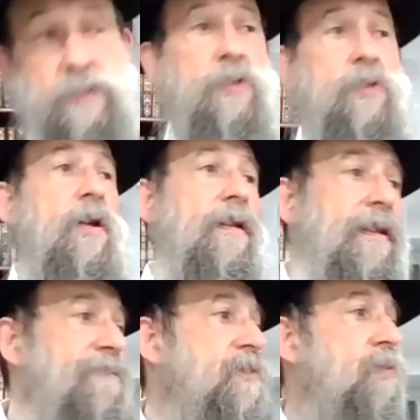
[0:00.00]
the Torah
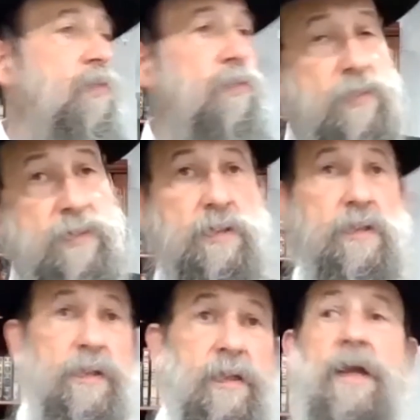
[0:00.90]
gives you
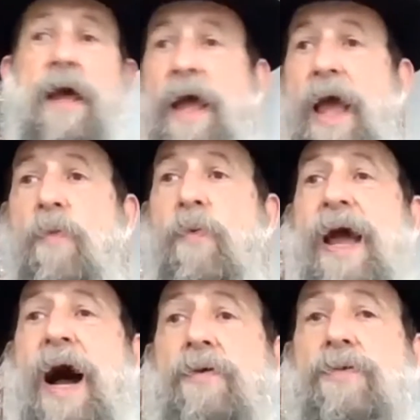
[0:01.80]
a way
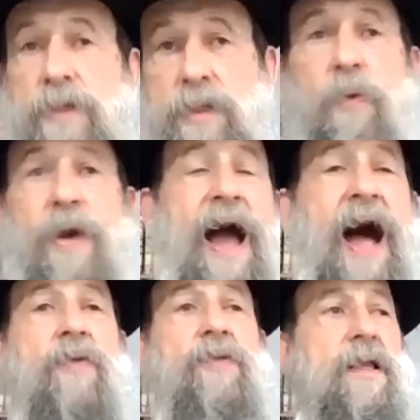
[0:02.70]
out. And the way
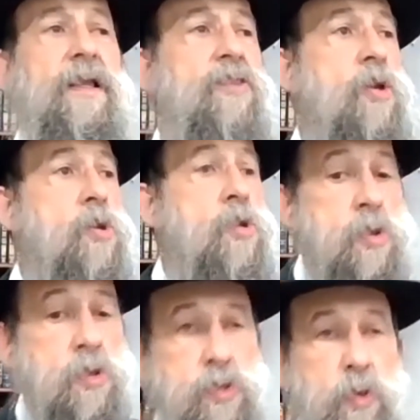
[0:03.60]
out is
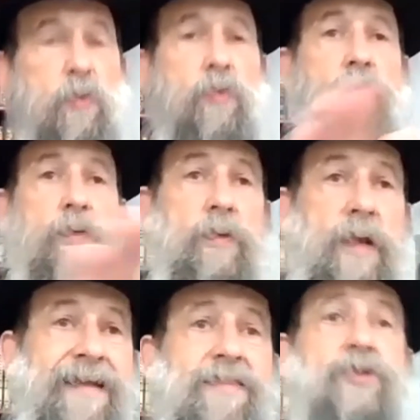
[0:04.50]
you
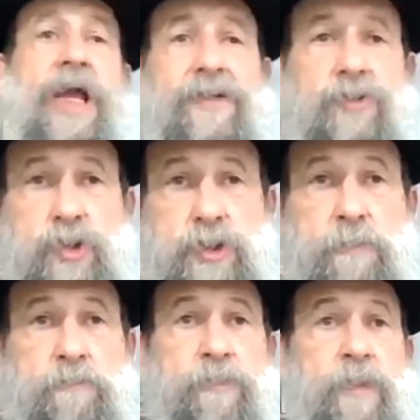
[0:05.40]
exchange.
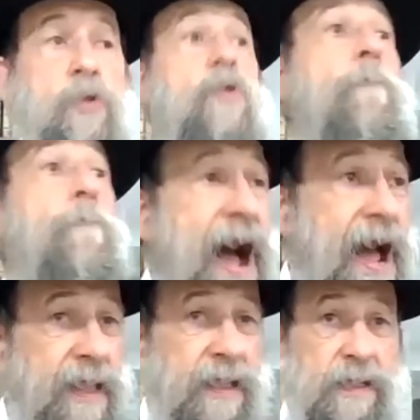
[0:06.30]
You
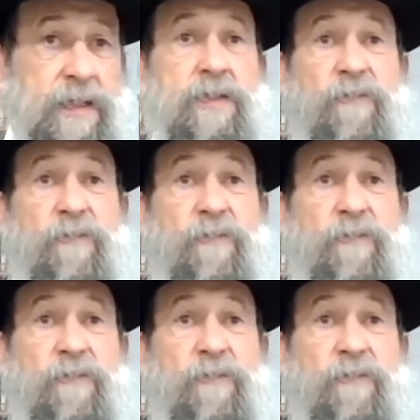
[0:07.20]
buy the